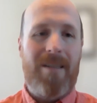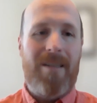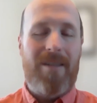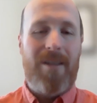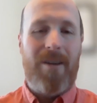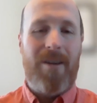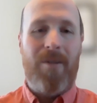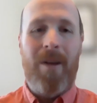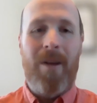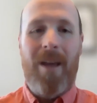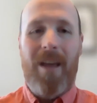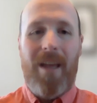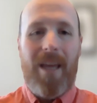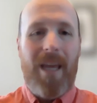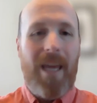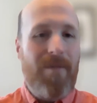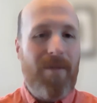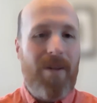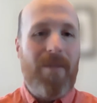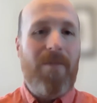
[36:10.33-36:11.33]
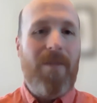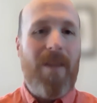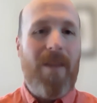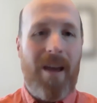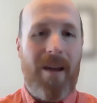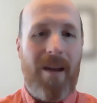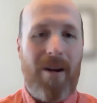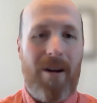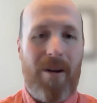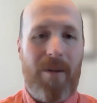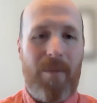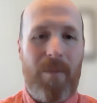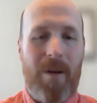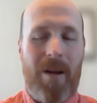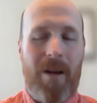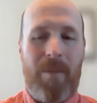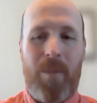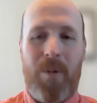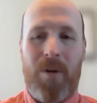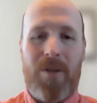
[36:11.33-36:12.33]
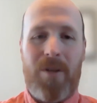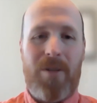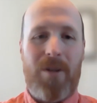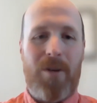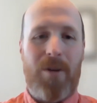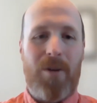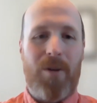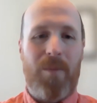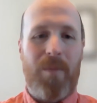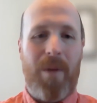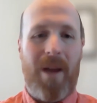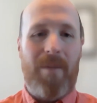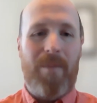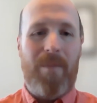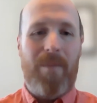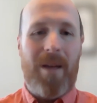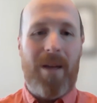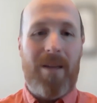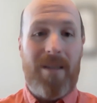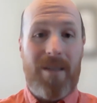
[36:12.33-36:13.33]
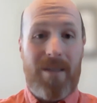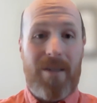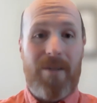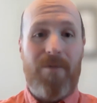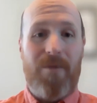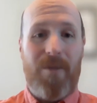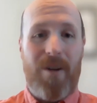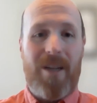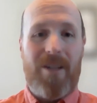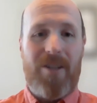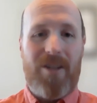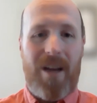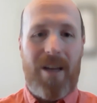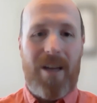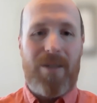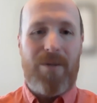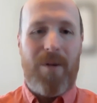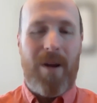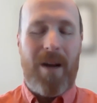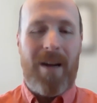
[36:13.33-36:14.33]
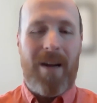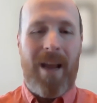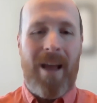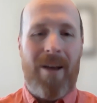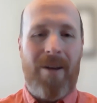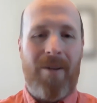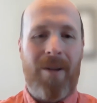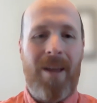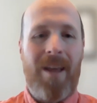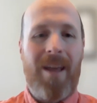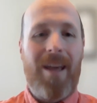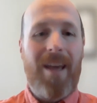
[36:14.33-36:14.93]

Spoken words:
And so even if they are a person who might be disenfranchised right now,